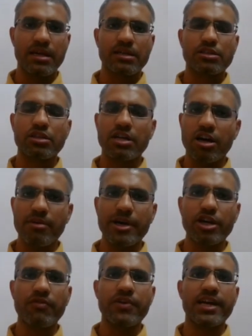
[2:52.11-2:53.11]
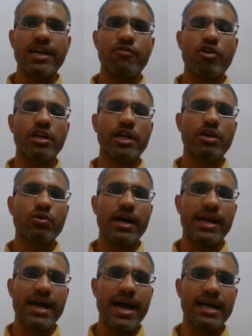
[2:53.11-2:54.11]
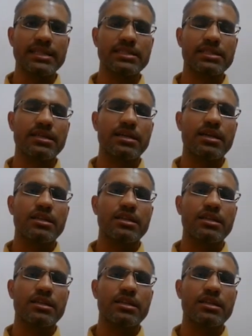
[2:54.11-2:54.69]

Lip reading: So Government of India wanted to enhance